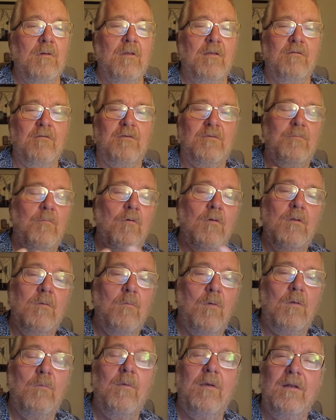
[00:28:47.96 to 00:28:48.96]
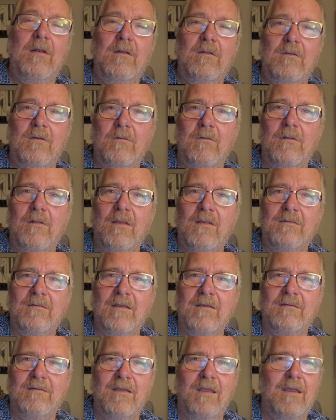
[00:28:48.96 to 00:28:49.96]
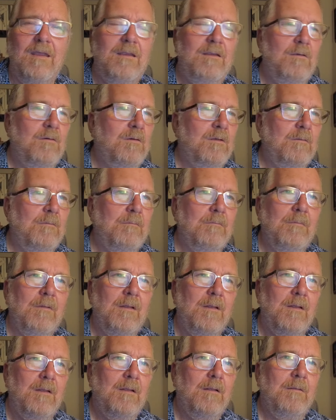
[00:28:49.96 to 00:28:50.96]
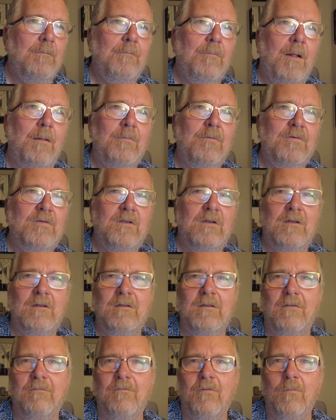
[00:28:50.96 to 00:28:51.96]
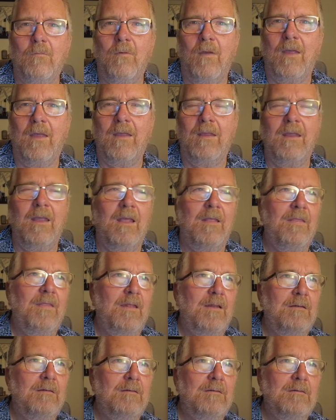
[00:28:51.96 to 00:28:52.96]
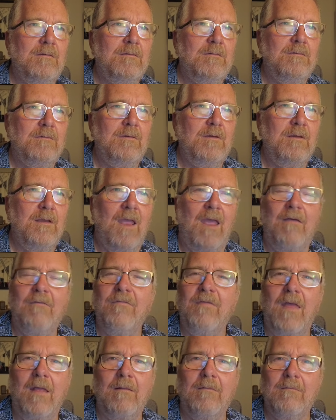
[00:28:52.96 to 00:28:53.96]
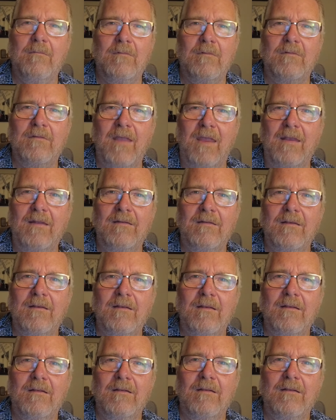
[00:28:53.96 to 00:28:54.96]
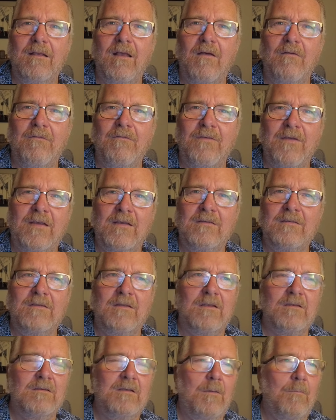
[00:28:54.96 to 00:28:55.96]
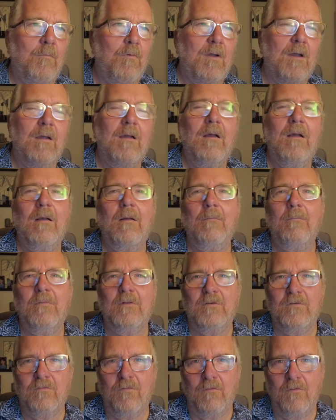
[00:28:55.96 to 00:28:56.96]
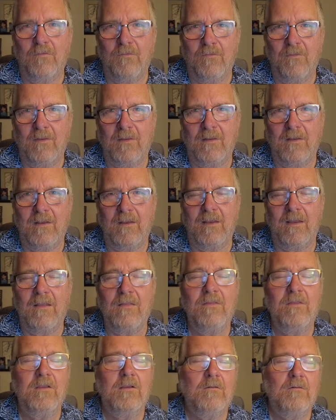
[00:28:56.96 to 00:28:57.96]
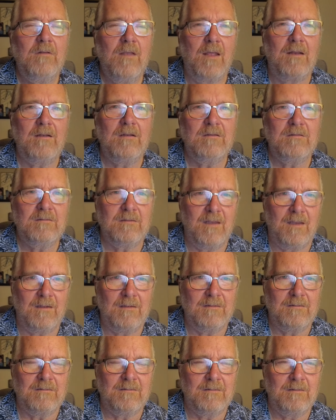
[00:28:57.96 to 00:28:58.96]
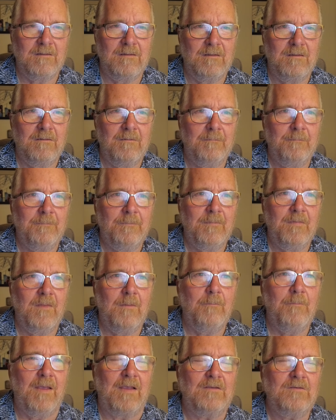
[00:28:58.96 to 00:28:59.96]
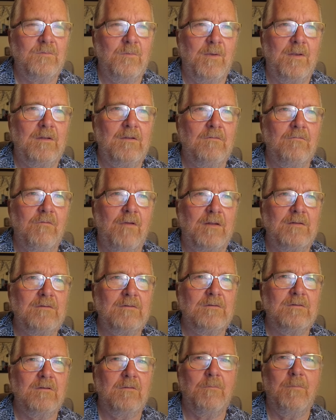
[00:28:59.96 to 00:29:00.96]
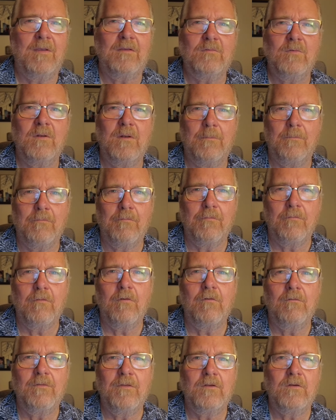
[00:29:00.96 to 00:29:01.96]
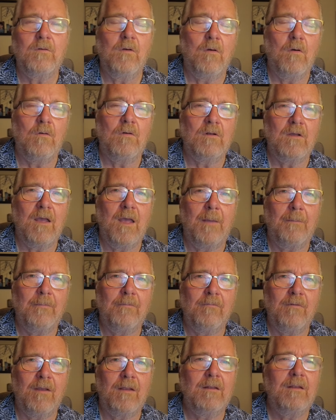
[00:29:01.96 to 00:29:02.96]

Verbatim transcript: is more than one way to do it. As I say, you can publish it a different way and then have that date fixed somewhere. But truthfully, in the United States, the best way to register, the best way to prove that you own a copyright,